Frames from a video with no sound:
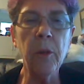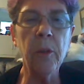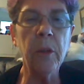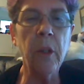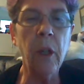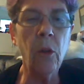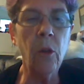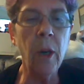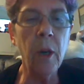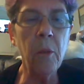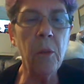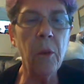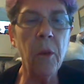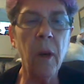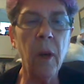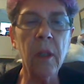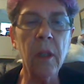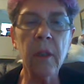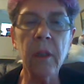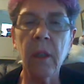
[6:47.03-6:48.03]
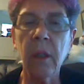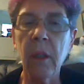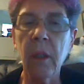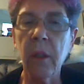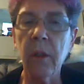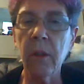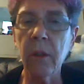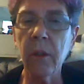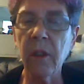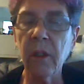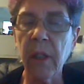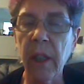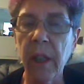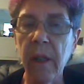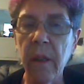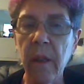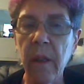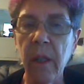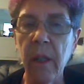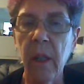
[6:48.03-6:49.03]
getting people to know our
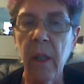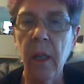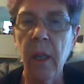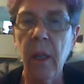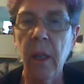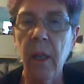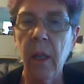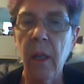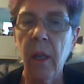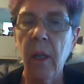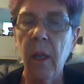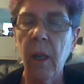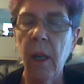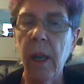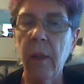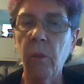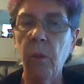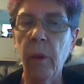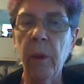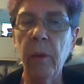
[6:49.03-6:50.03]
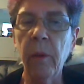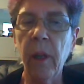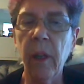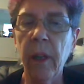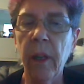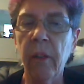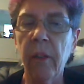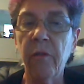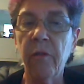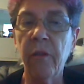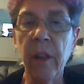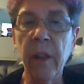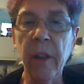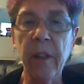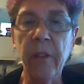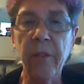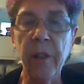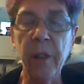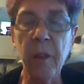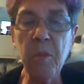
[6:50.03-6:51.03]
product and understand it, and
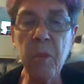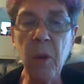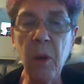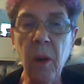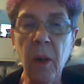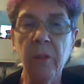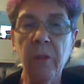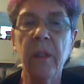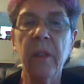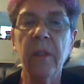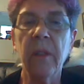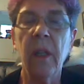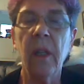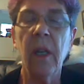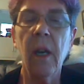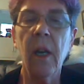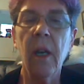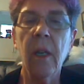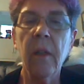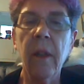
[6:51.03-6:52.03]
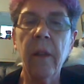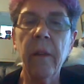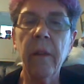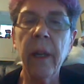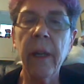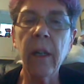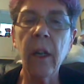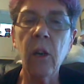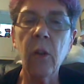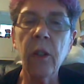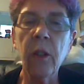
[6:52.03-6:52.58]
we get very few profits.